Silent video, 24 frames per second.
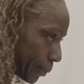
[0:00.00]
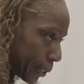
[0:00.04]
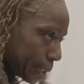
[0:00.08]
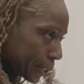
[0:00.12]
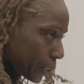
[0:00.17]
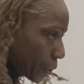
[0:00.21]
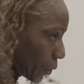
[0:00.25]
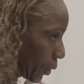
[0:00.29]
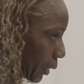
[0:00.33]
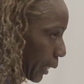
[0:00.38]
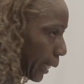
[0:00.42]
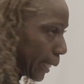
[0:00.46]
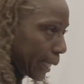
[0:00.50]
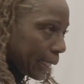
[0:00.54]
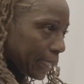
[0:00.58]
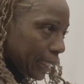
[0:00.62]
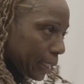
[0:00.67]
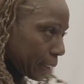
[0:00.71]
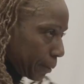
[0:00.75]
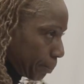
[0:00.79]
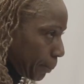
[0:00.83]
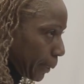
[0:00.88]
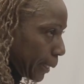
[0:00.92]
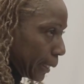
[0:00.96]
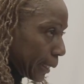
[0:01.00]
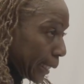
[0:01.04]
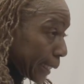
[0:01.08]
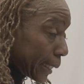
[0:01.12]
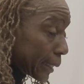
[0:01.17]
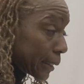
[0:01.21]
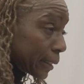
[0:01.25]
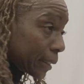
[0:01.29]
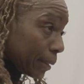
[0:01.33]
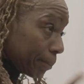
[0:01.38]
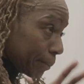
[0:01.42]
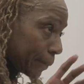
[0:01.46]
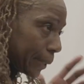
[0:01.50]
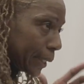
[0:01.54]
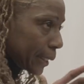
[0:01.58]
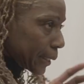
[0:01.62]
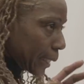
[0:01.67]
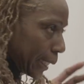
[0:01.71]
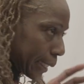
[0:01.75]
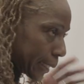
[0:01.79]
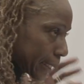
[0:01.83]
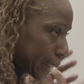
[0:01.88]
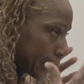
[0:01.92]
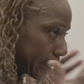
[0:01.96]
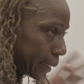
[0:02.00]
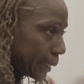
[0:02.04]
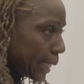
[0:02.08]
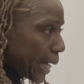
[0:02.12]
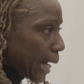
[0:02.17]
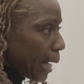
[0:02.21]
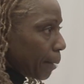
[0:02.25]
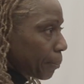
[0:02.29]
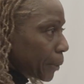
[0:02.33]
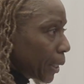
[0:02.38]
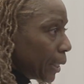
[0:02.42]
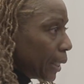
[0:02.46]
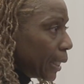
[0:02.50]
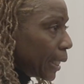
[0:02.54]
That's all I can explain, like something like snapped.